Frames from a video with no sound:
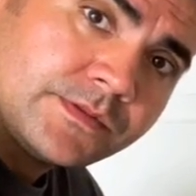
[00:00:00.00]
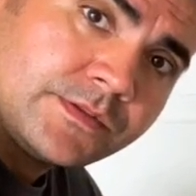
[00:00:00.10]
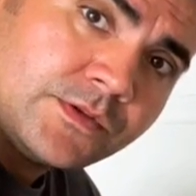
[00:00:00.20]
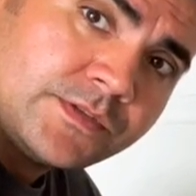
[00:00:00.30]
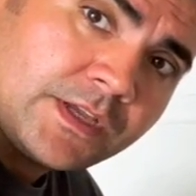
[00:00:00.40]

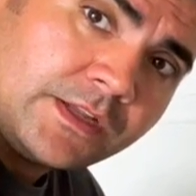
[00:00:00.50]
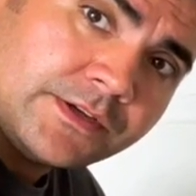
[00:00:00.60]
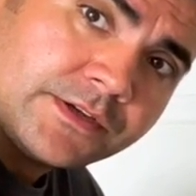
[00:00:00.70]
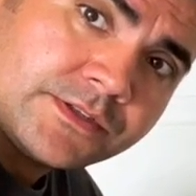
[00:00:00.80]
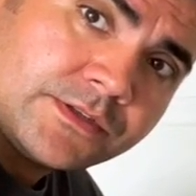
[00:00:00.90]
two
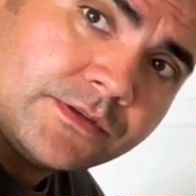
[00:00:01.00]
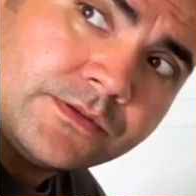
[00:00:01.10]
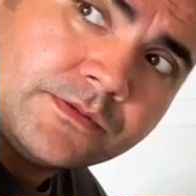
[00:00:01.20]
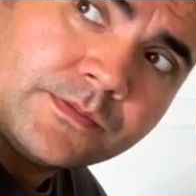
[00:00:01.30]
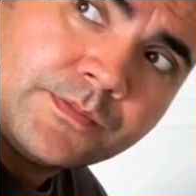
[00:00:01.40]
cylinders to
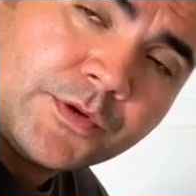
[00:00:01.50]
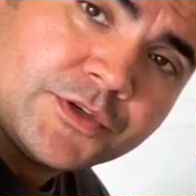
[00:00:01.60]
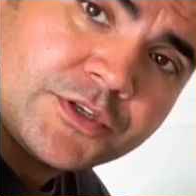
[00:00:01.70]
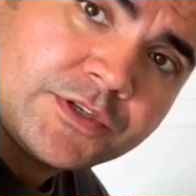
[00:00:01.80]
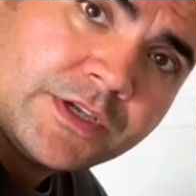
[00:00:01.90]
push